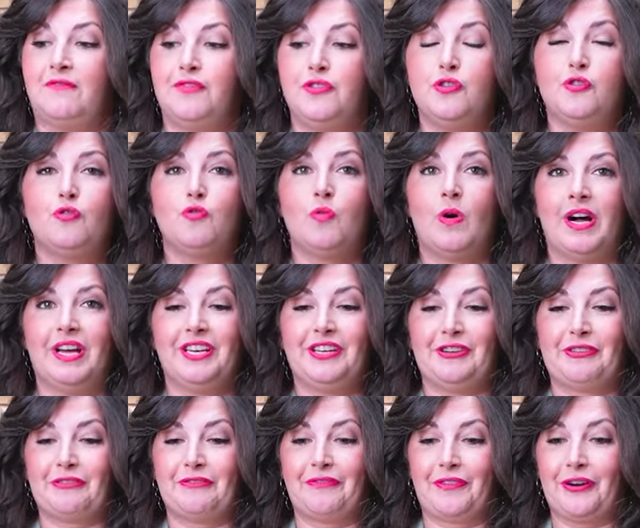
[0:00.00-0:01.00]
If you want
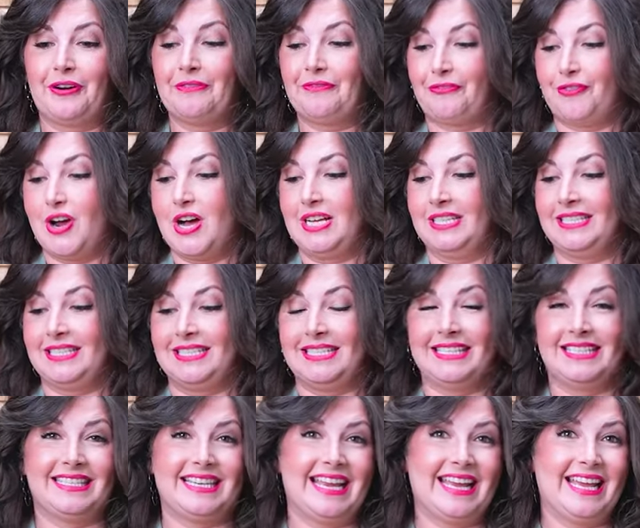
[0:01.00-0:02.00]
your fern fronds to
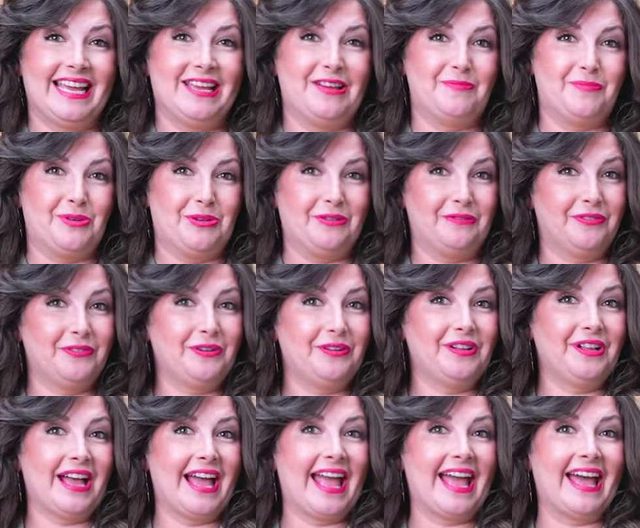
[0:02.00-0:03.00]
stay
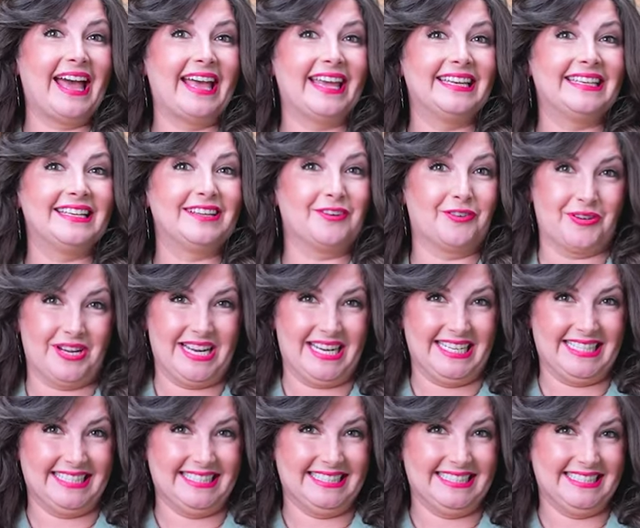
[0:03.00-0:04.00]
beautiful and
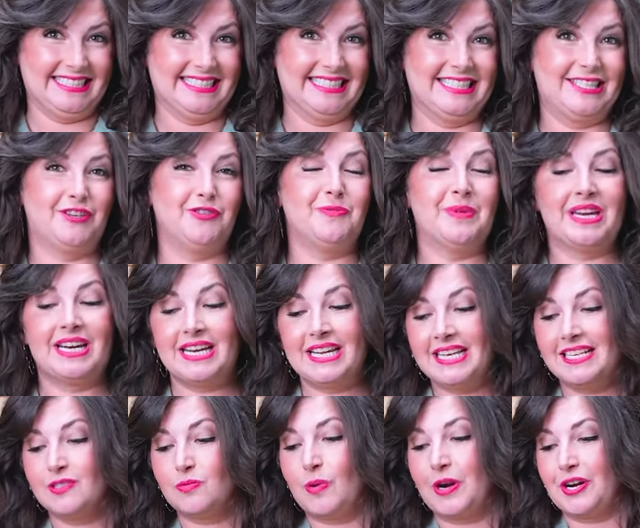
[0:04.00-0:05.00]
green,
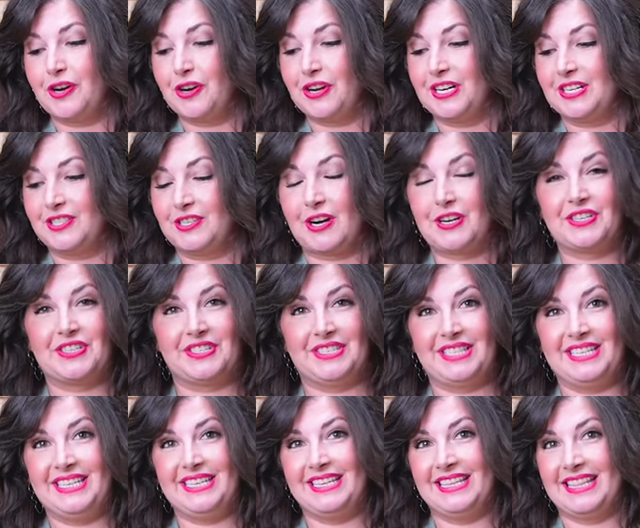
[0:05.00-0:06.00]
Humidity is where you're going to start to
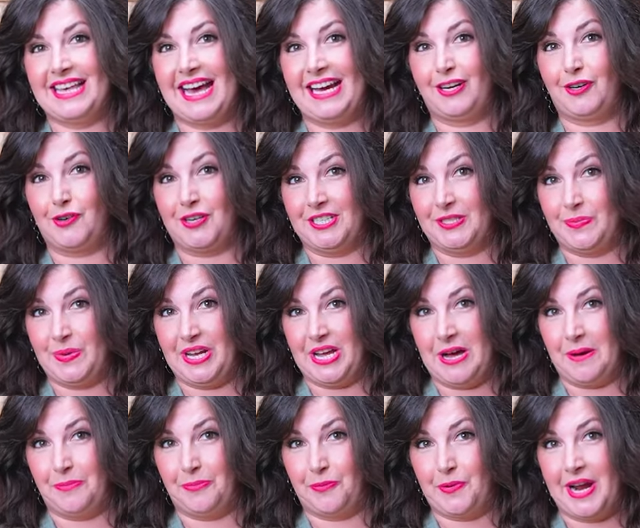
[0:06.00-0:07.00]
see that crisping
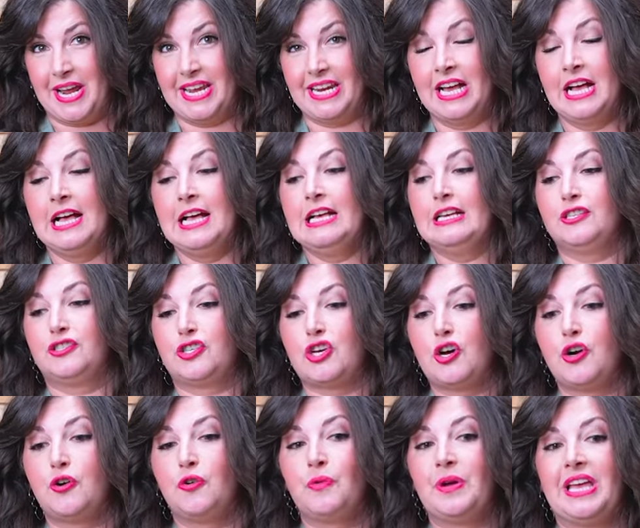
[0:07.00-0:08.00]
up, right?
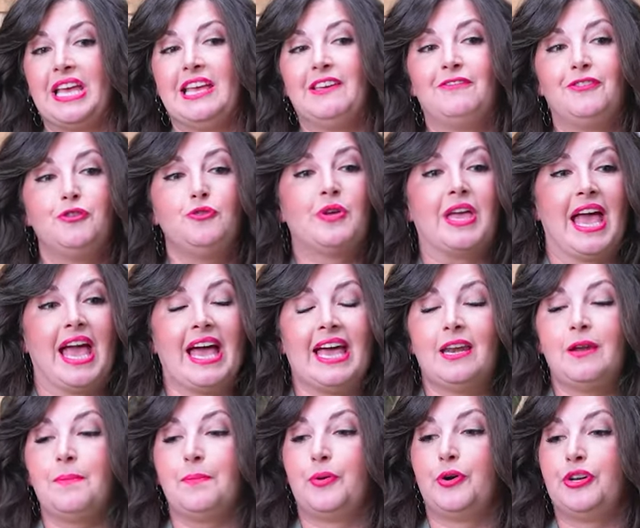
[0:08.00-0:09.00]
So if you
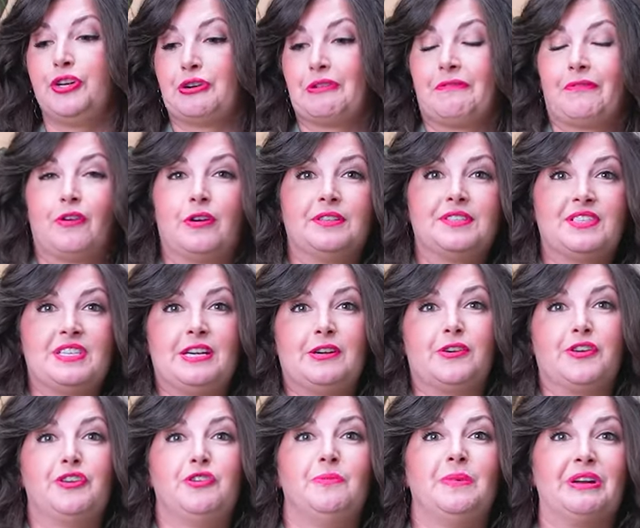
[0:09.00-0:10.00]
can put your ferns
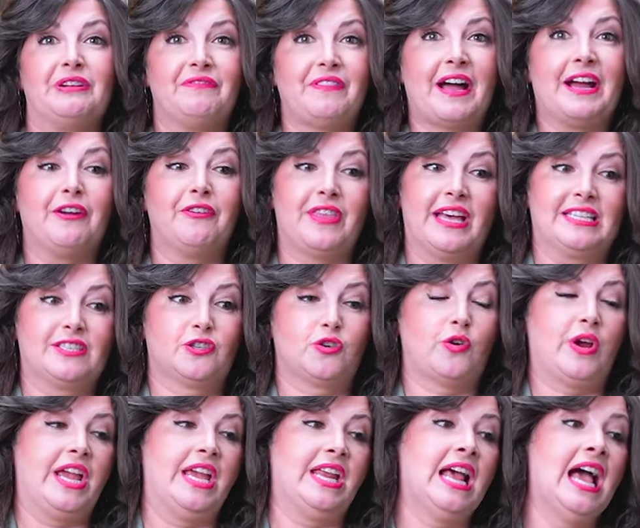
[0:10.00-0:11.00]
near a humidifier, that's
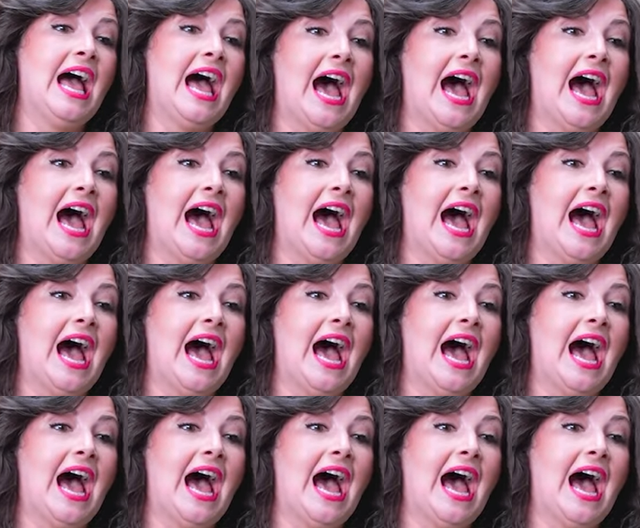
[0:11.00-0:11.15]
great.